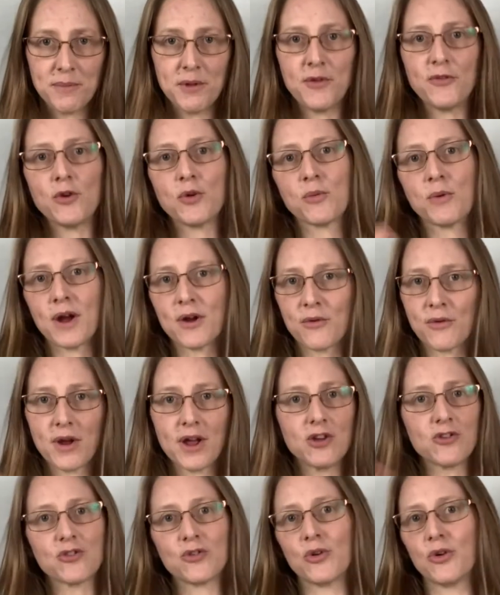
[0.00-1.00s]
if you're
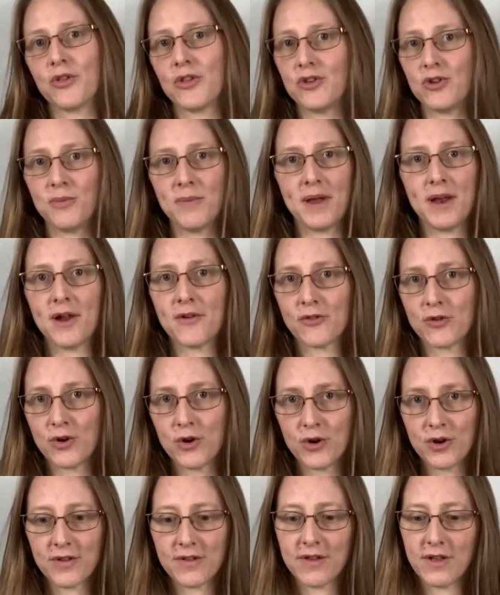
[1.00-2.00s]
recreational, then you may never
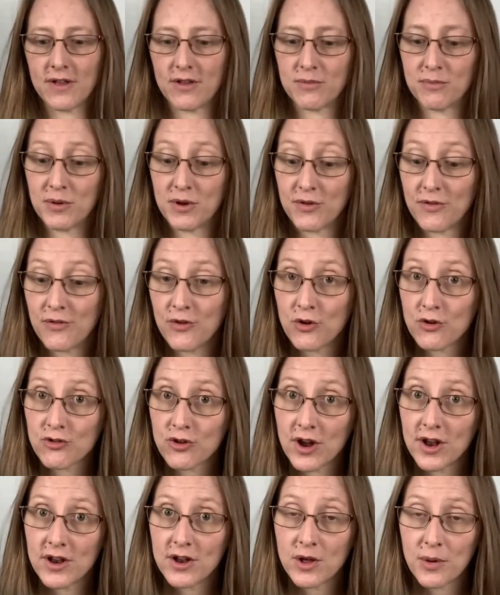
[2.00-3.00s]
notice this, but if you're
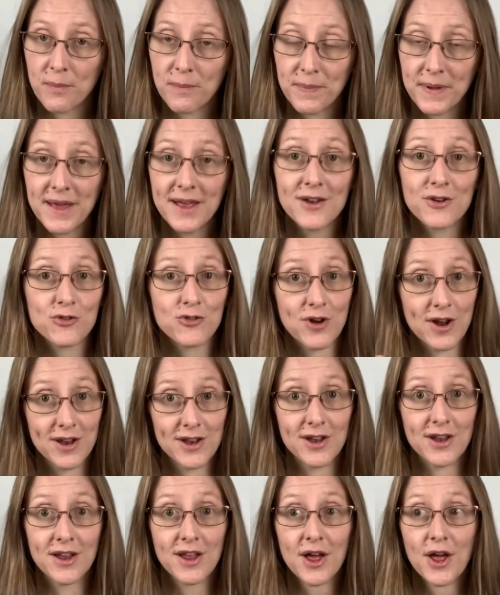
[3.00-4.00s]
trying to compete or
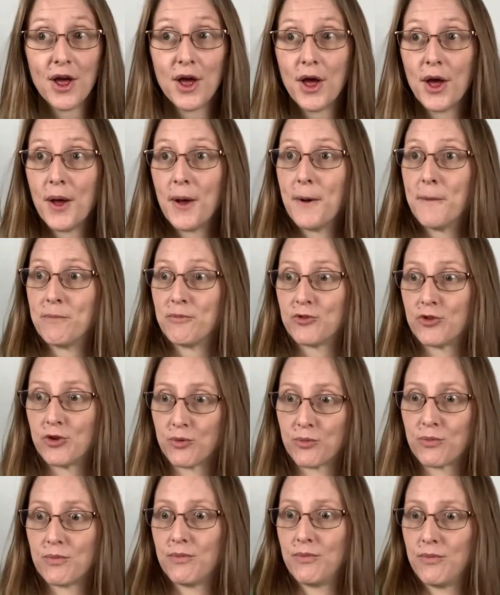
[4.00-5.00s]
trying
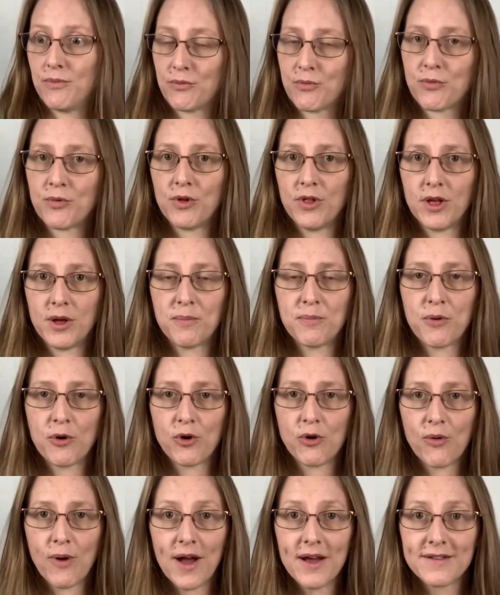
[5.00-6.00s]
to really
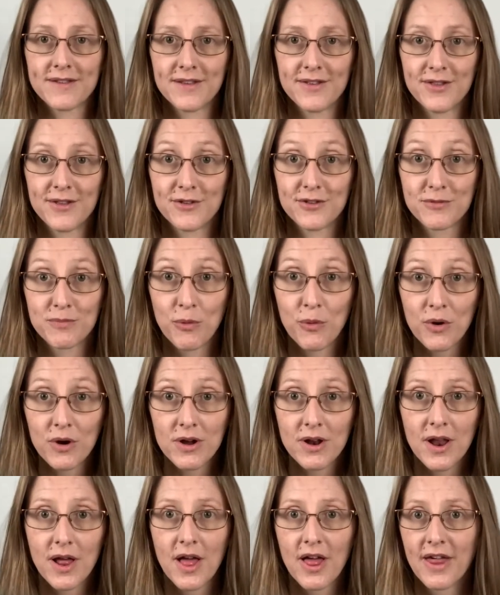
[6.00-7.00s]
progress in this
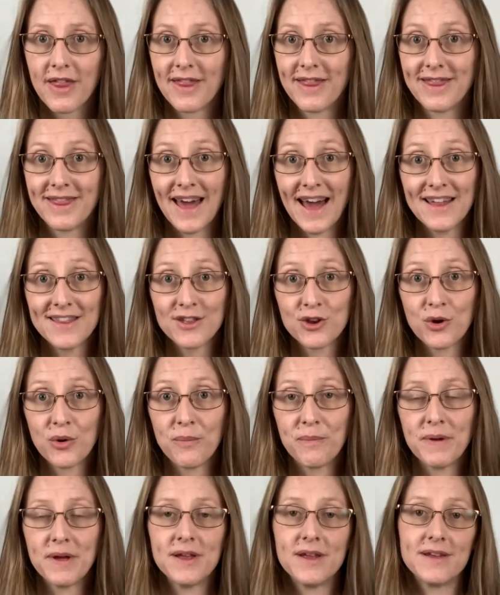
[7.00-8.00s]
sport, that little
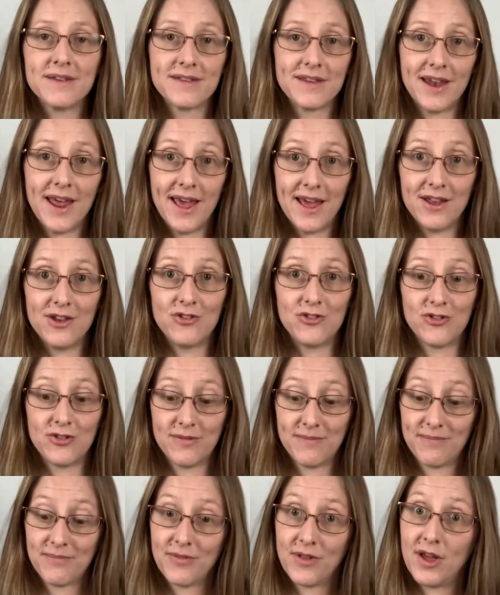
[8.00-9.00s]
bit is an edge,
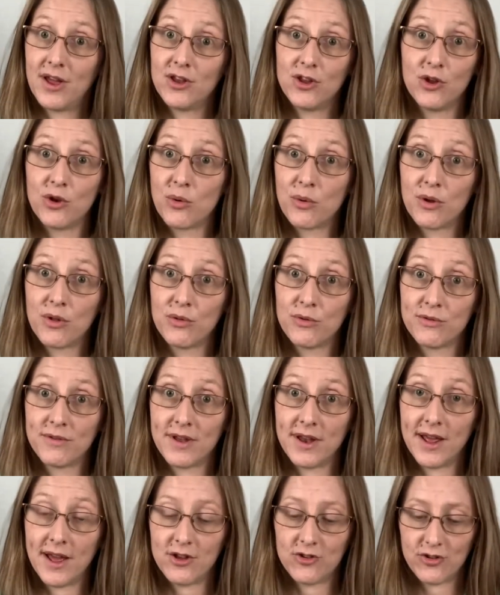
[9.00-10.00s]
and you don't want to lose
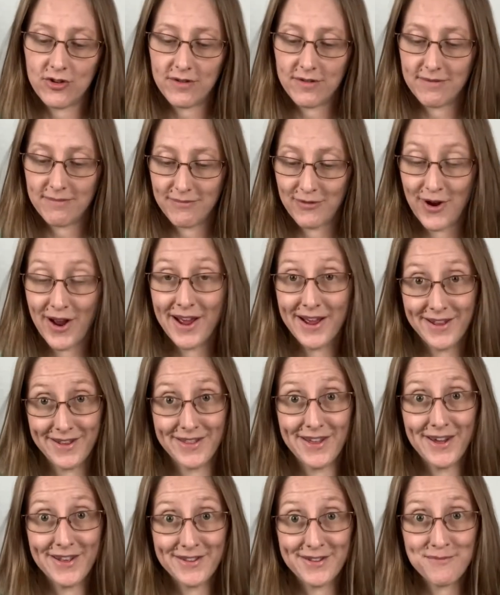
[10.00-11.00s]
any edges.
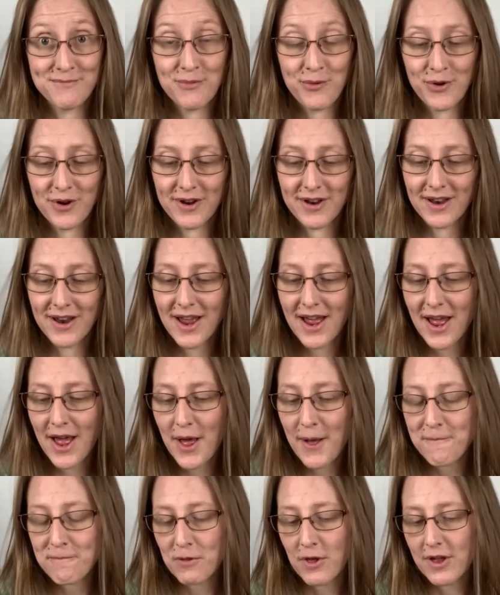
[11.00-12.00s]
That's important.
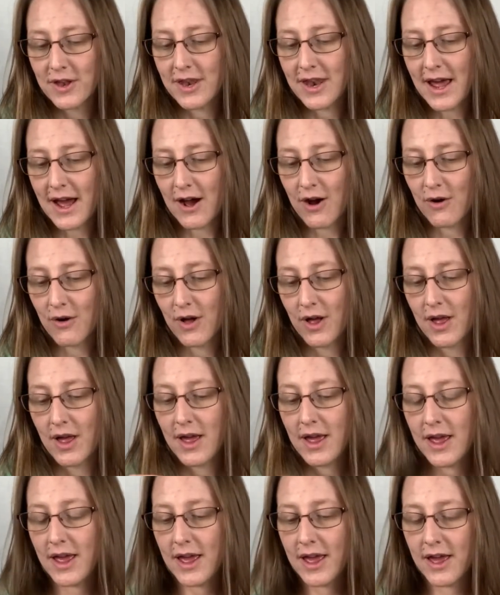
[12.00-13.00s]
Now,
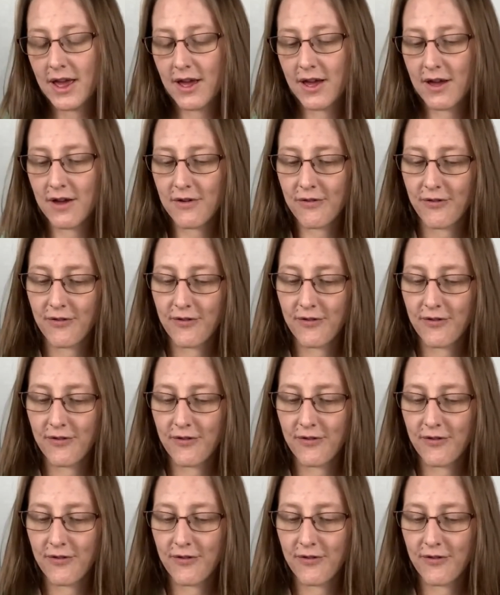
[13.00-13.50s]
if